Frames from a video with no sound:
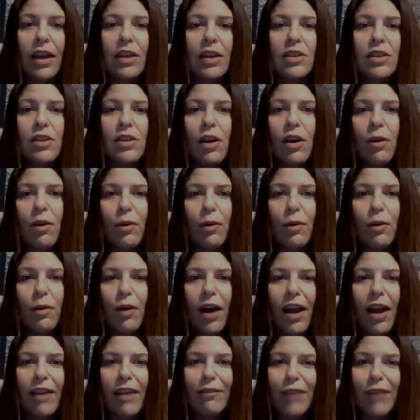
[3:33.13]
So
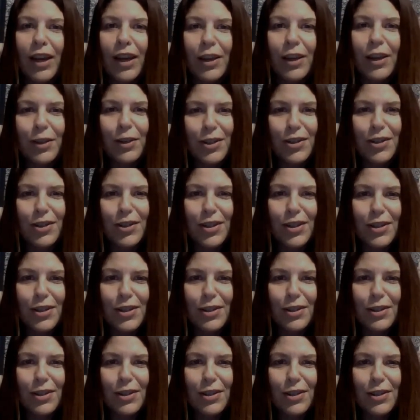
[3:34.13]
I invite you to just
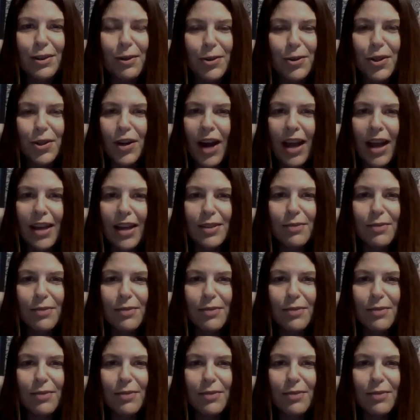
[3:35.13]
close your eyes